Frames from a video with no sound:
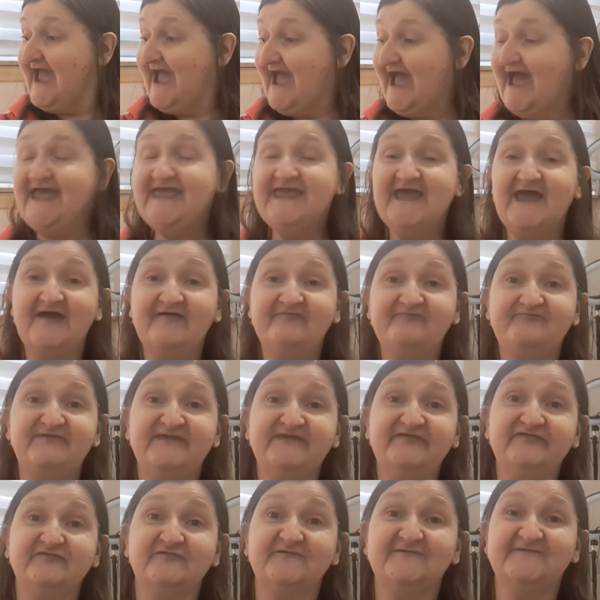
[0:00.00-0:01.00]
I have
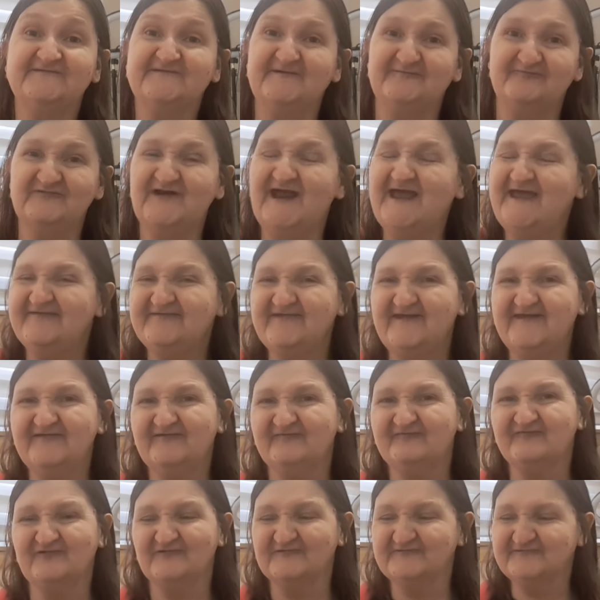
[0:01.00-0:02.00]
been doing some resin,
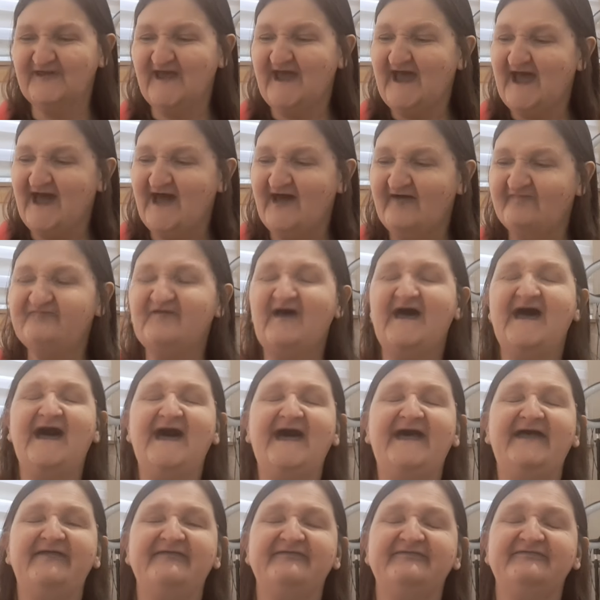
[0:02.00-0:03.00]
of course I have,
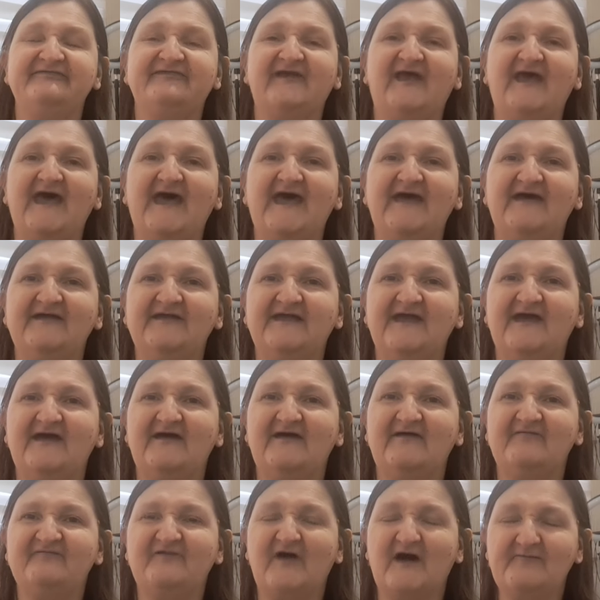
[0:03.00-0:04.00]
and I
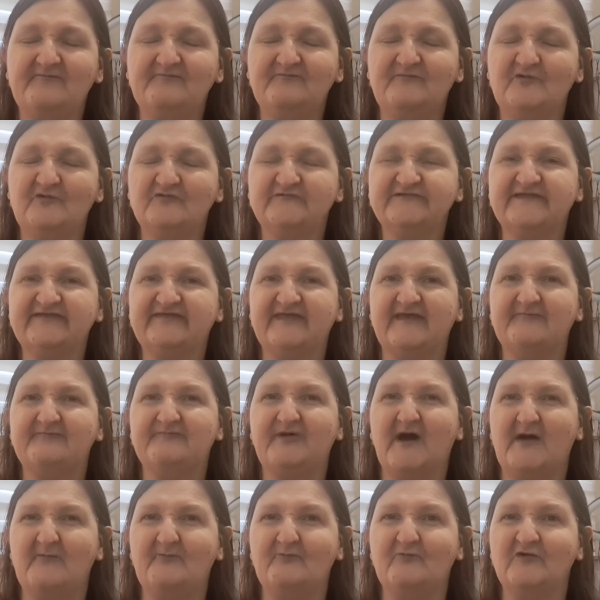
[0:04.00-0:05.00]
have unmoulded it,
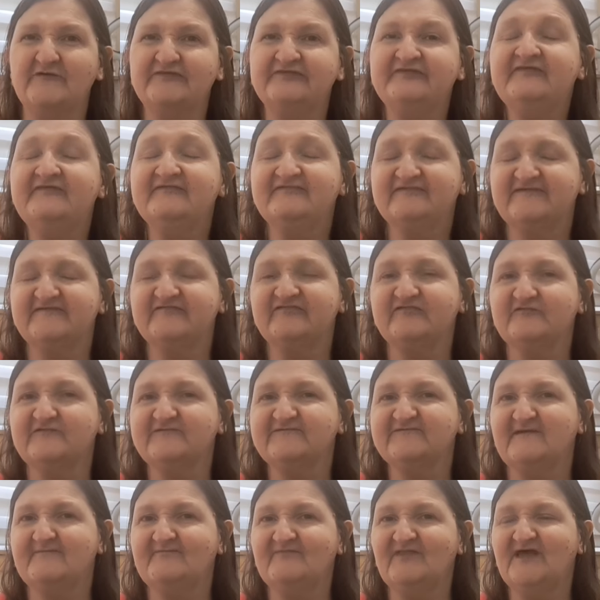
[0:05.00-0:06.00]
but I'm wanting to do
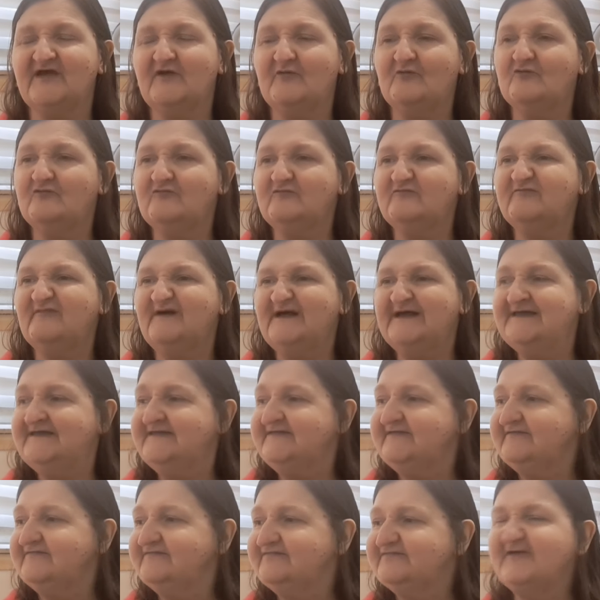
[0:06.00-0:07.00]
some little
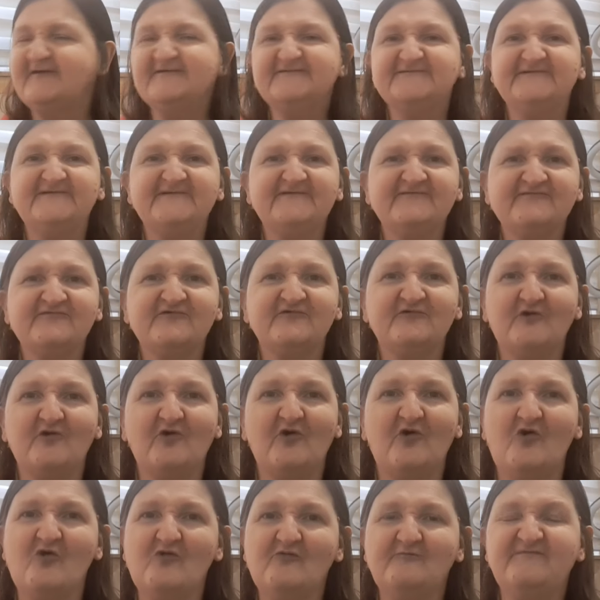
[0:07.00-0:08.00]
touches to it
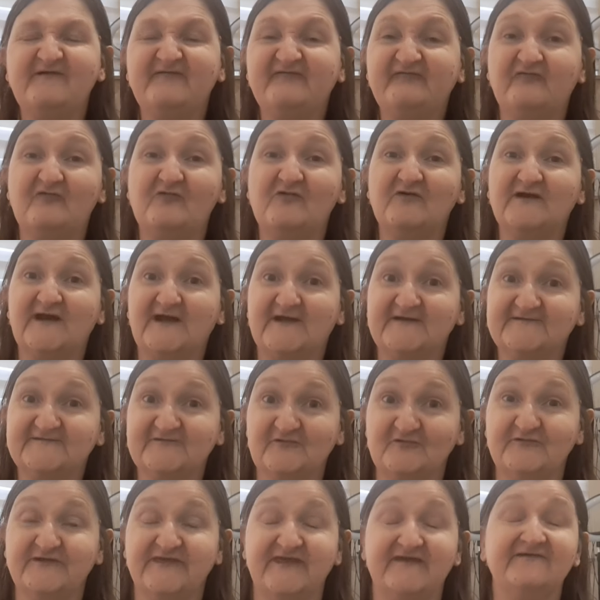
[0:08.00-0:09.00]
all before I
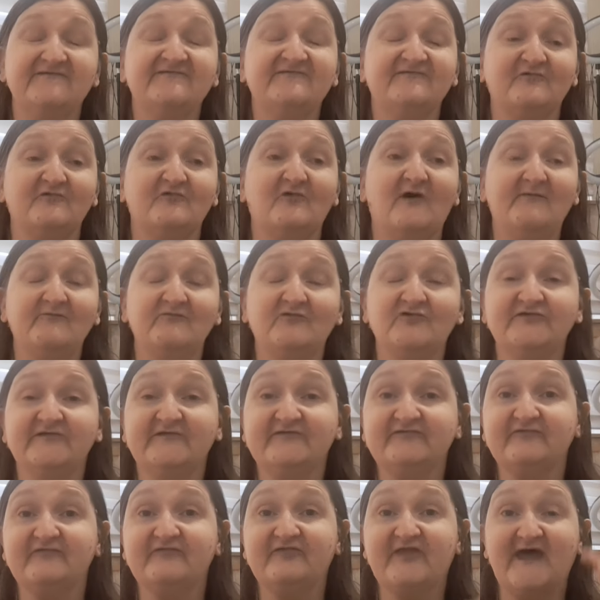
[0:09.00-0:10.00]
show you. So I'm going
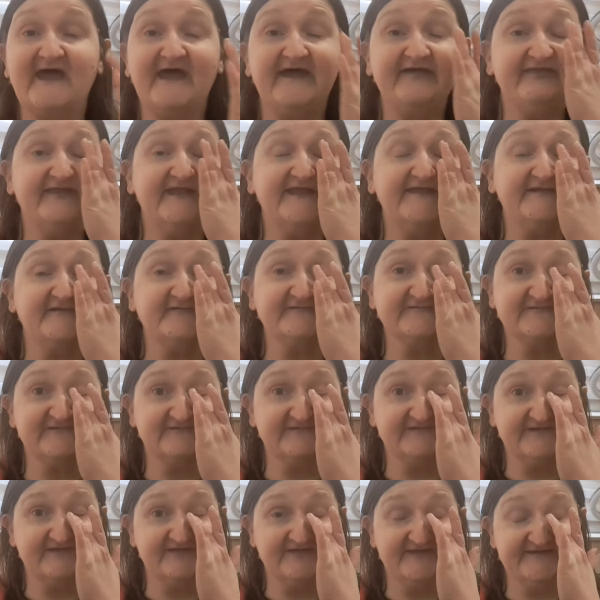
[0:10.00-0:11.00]
to do that and then I'll show
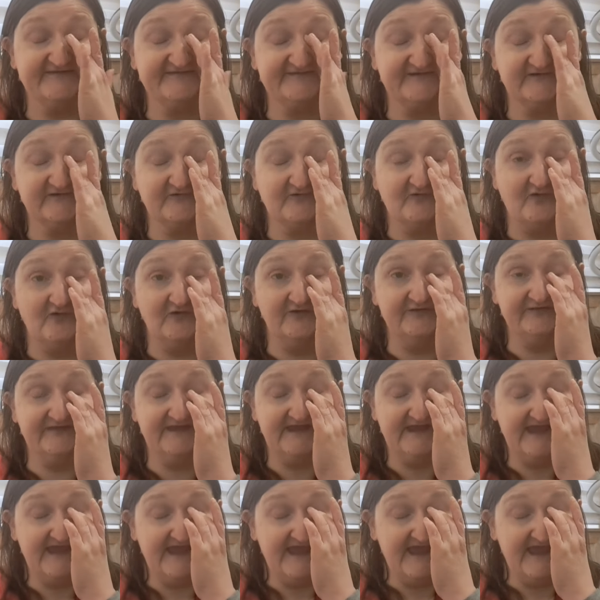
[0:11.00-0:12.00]
you later on.